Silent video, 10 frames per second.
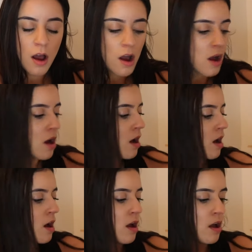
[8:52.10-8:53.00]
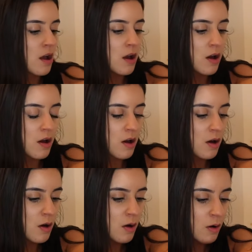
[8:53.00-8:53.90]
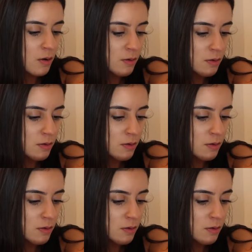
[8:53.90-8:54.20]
(no one is talking)